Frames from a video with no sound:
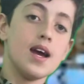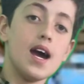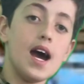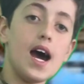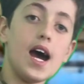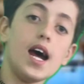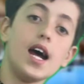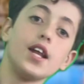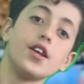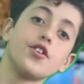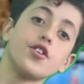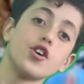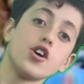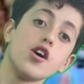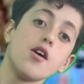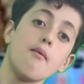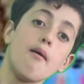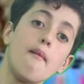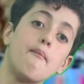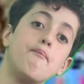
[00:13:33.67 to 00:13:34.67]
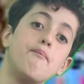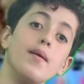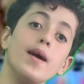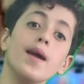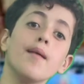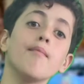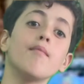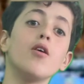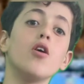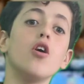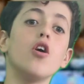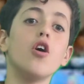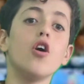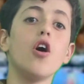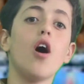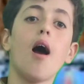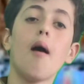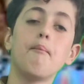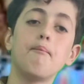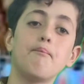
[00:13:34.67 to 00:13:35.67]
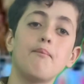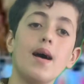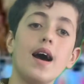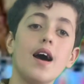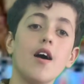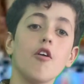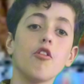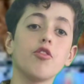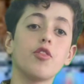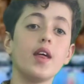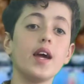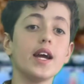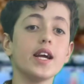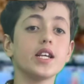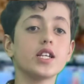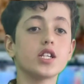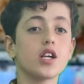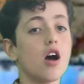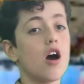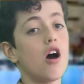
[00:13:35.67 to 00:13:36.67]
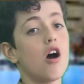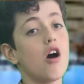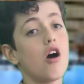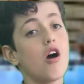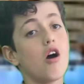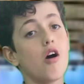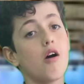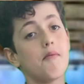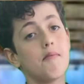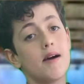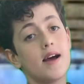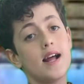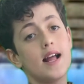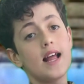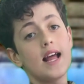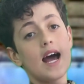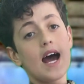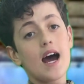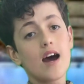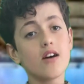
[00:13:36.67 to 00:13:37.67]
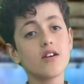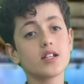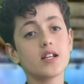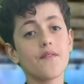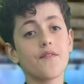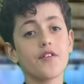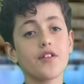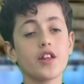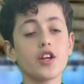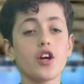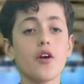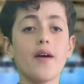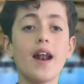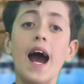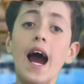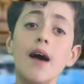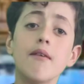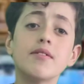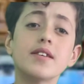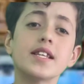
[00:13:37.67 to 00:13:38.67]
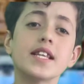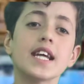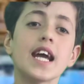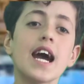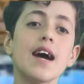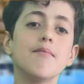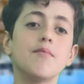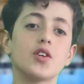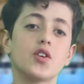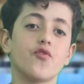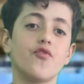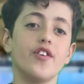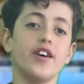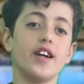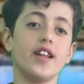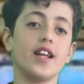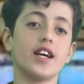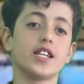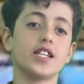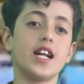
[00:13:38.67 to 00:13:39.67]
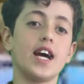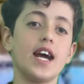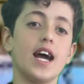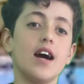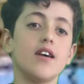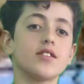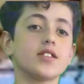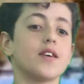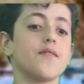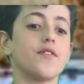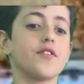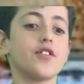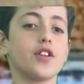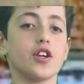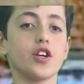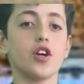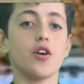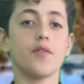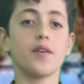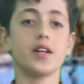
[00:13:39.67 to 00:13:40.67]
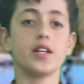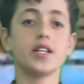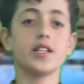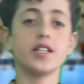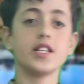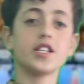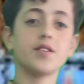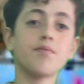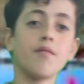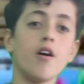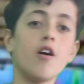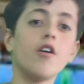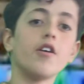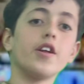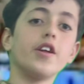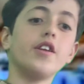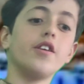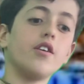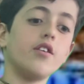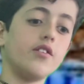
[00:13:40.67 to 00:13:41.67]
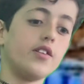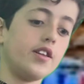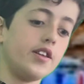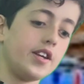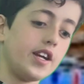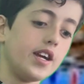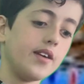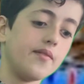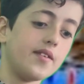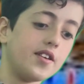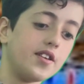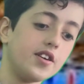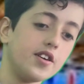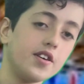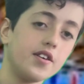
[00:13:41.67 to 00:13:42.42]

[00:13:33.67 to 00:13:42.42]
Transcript: And uh, a bit more about this. Um, how's everything going? How was the atmosphere last night? How's everything going this morning, David?